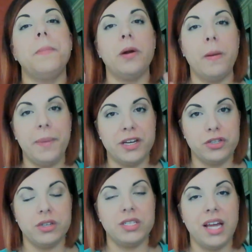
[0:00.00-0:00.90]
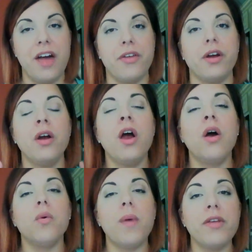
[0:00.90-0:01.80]
put our picture together
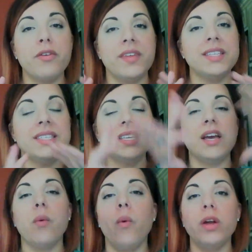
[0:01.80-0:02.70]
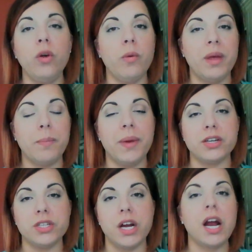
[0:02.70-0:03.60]
rather than seeing one whole big
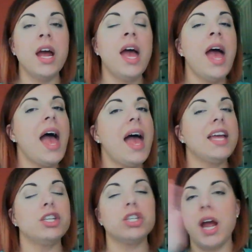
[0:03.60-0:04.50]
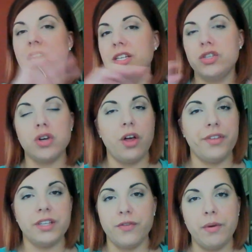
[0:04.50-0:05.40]
picture and trying to draw
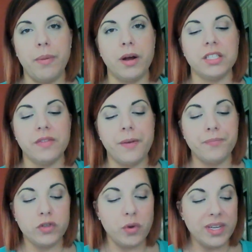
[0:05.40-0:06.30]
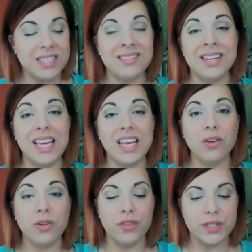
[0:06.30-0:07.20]
the different parts of it. So we did an
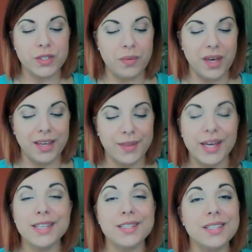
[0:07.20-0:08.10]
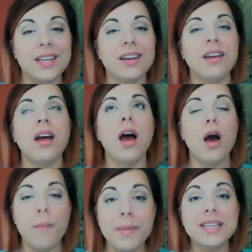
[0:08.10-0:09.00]
eagle this week. The kids did
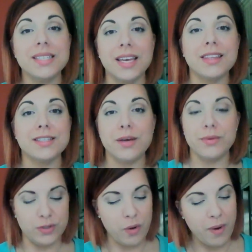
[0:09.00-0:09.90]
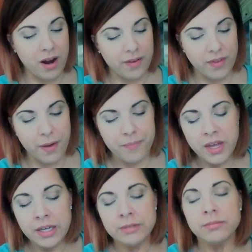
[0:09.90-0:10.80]
amazing at this. I was so proud of them.
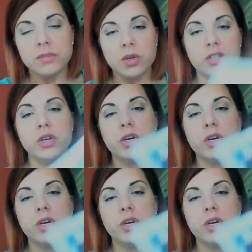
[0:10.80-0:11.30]
So I'll show